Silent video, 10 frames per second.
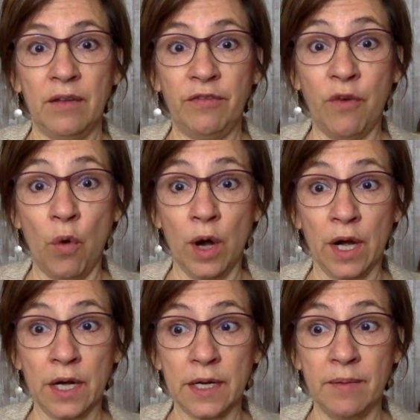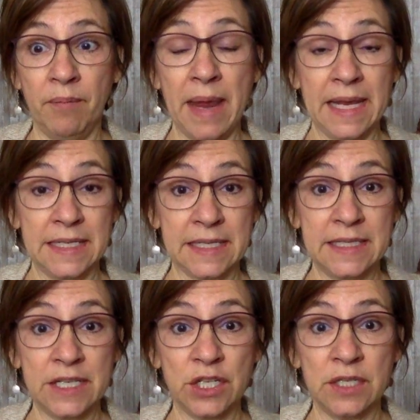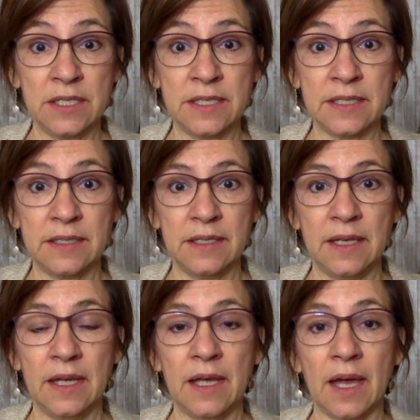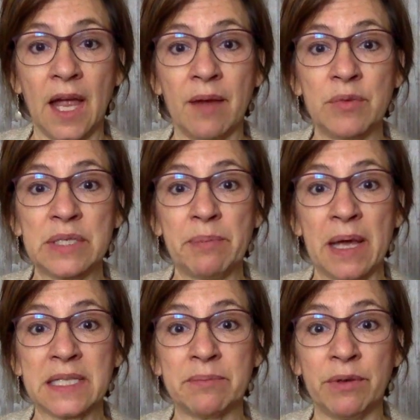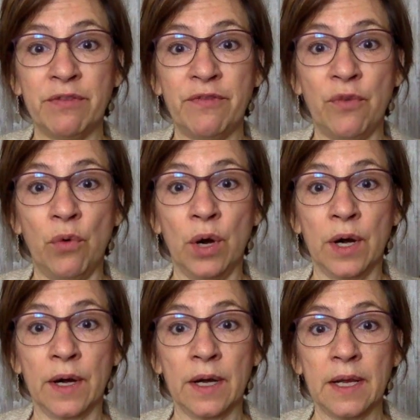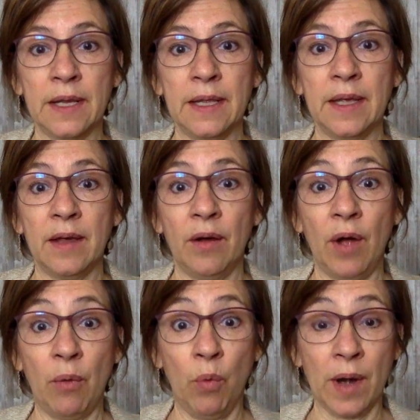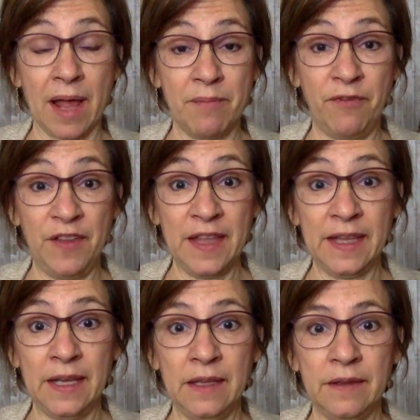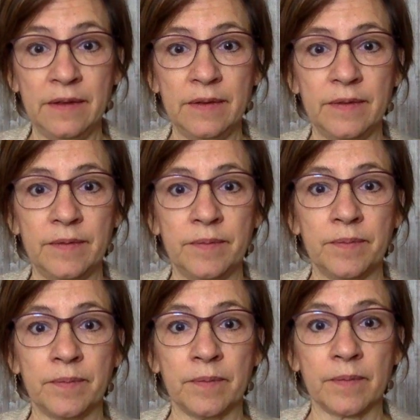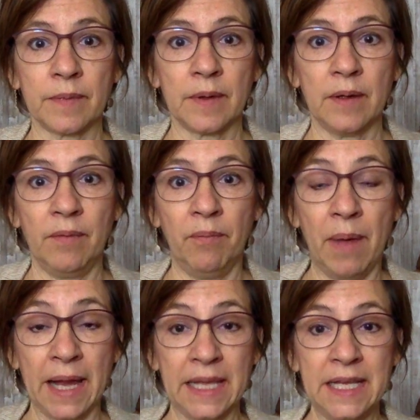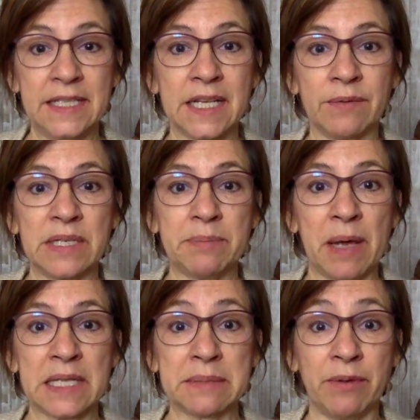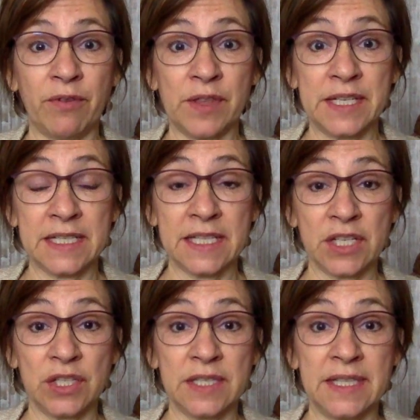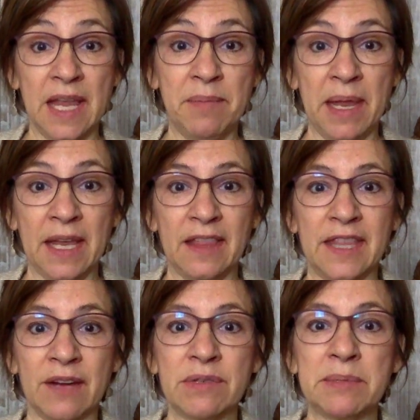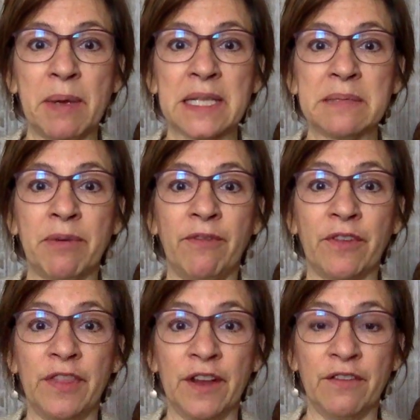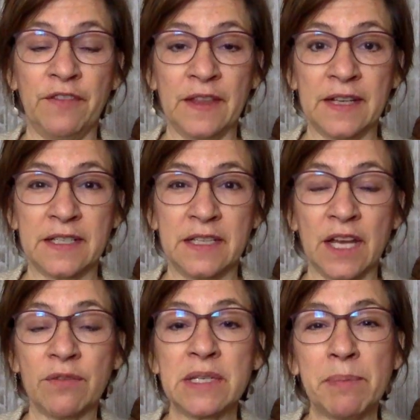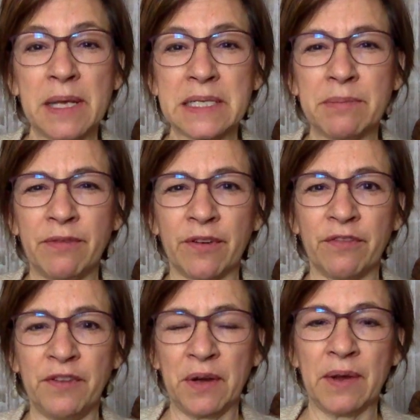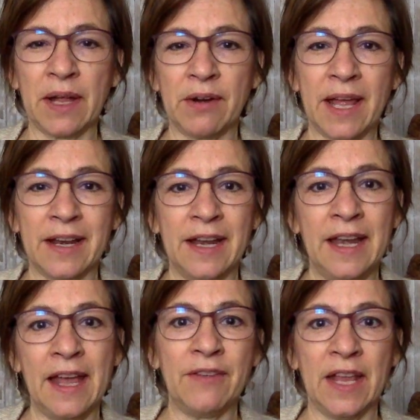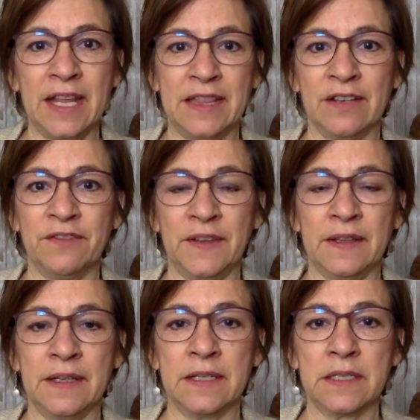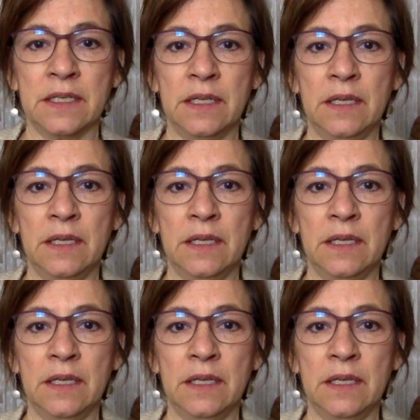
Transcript: for making decisions. I'm responsible for what I'm feeling. My kids are responsible for the decisions they make. They're responsible for their feelings. They're responsible for figuring out how to navigate their feelings.